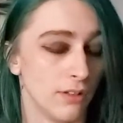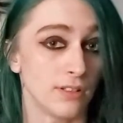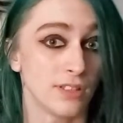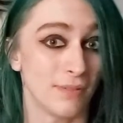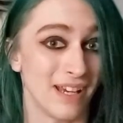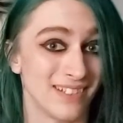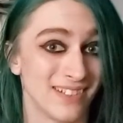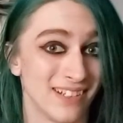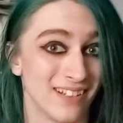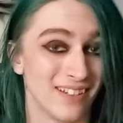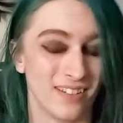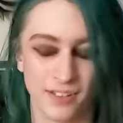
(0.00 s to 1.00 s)
Spicy.
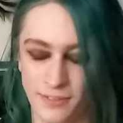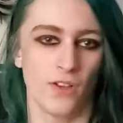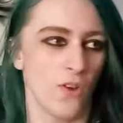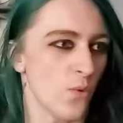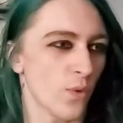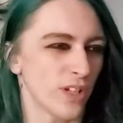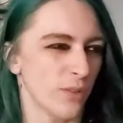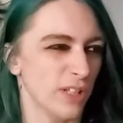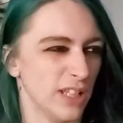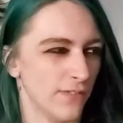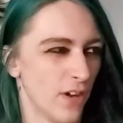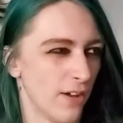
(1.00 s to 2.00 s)
Where did we
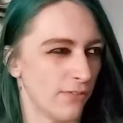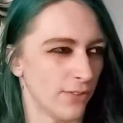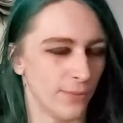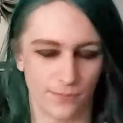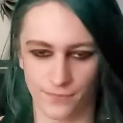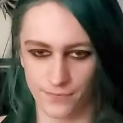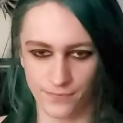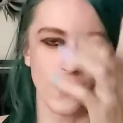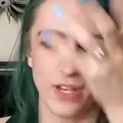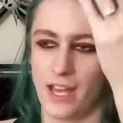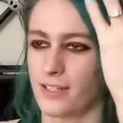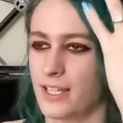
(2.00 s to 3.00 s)
leave off? Oh
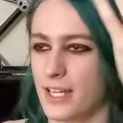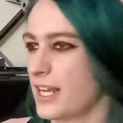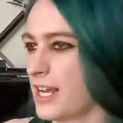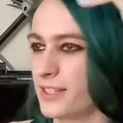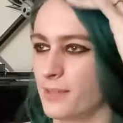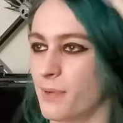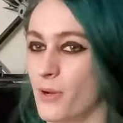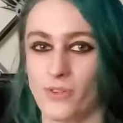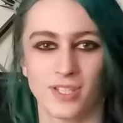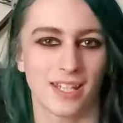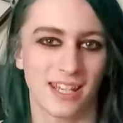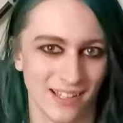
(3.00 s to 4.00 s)
yeah, getting on the
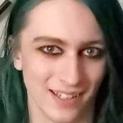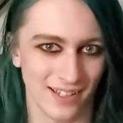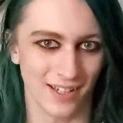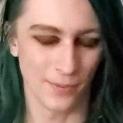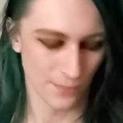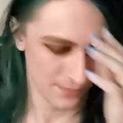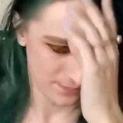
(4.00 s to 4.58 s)
boat to Kilika.